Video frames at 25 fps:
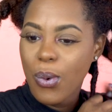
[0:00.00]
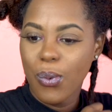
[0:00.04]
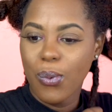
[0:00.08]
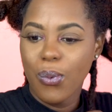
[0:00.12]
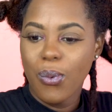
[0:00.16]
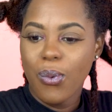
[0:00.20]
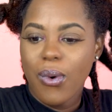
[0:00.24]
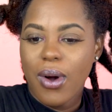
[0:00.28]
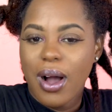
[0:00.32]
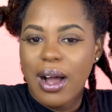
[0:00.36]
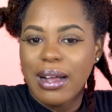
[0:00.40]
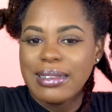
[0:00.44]

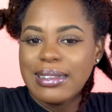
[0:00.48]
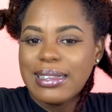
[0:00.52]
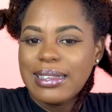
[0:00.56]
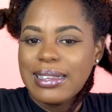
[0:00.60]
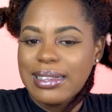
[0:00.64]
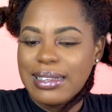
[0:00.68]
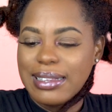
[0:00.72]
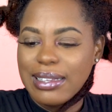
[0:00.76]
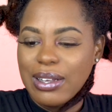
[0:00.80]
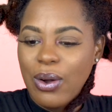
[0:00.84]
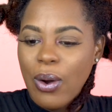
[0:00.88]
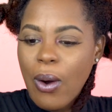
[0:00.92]
what
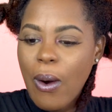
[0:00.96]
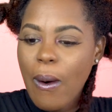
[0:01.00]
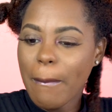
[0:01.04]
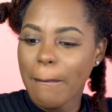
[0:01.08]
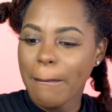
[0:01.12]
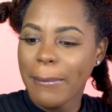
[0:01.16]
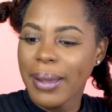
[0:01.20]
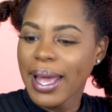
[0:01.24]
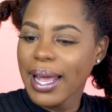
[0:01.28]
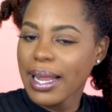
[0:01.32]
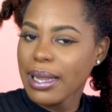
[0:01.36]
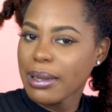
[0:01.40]

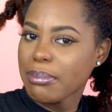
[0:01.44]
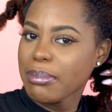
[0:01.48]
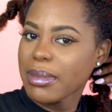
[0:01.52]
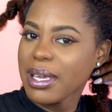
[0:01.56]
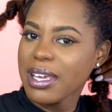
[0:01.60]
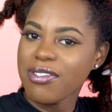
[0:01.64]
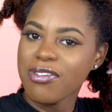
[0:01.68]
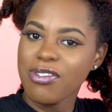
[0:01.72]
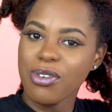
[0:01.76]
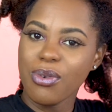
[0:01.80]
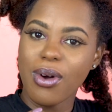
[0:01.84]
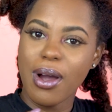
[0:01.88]
compel
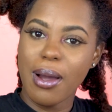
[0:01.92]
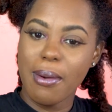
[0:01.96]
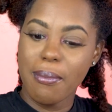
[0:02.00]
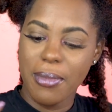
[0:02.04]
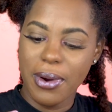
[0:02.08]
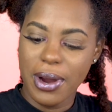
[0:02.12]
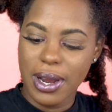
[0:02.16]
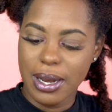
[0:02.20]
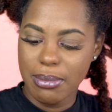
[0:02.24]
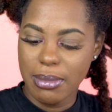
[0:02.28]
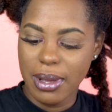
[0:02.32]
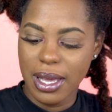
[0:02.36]
me for one
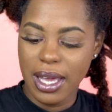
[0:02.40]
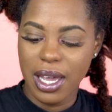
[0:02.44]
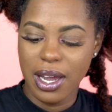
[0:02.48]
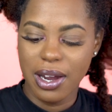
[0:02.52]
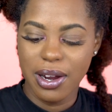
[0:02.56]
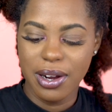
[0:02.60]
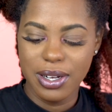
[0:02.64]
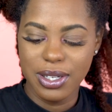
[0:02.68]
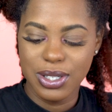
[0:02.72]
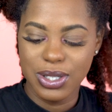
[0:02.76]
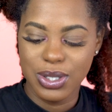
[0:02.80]
braid my hair.